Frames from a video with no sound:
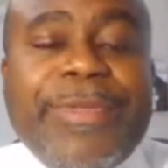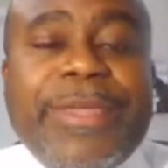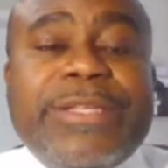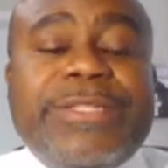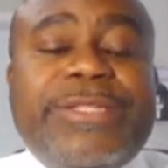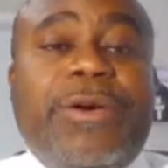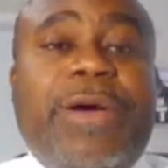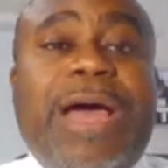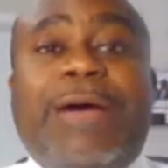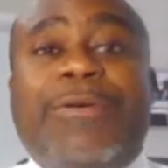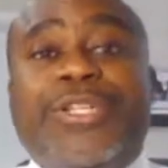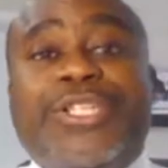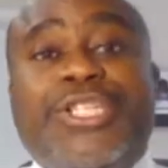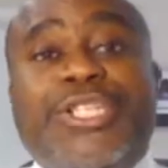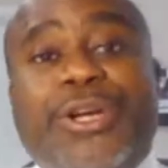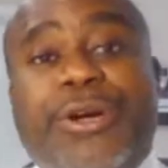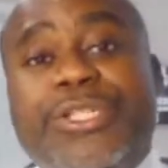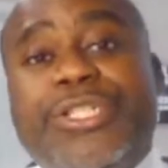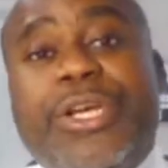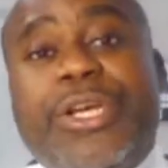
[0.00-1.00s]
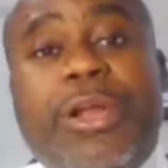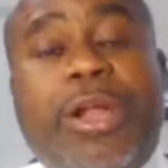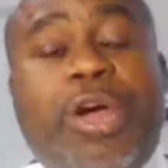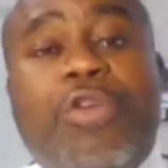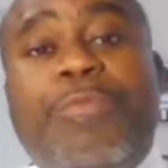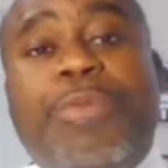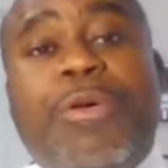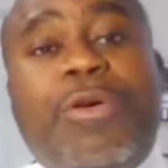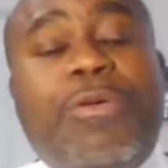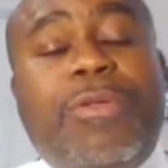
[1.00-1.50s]
So our church
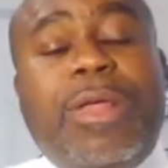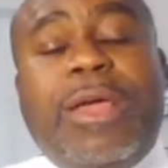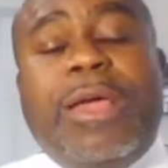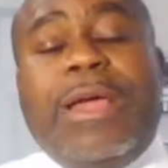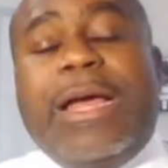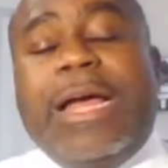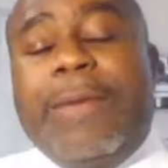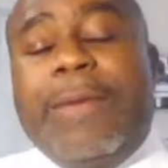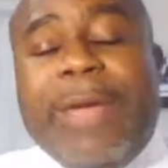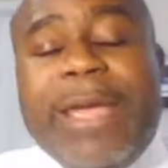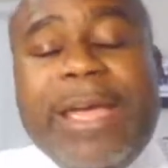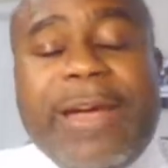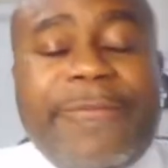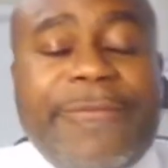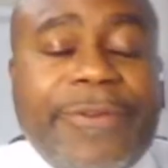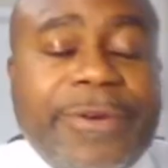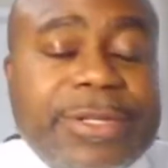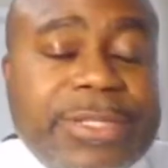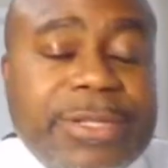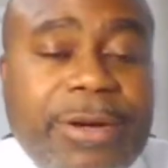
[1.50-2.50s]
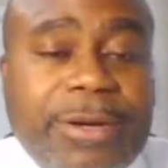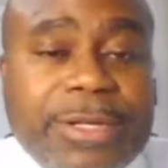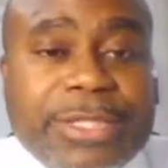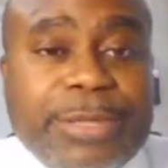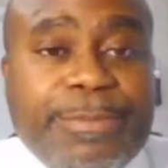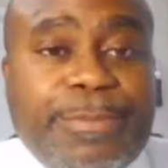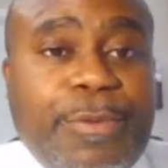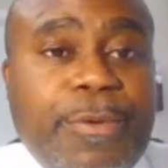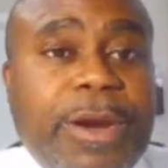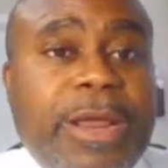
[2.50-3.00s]
global efforts are
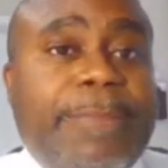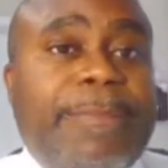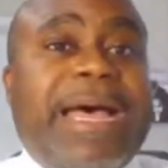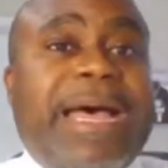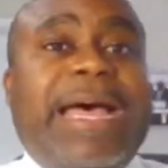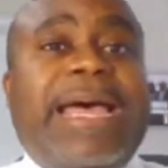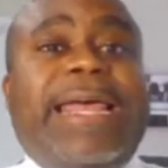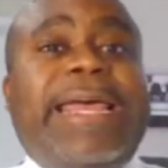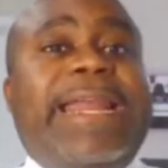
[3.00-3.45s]
supported by,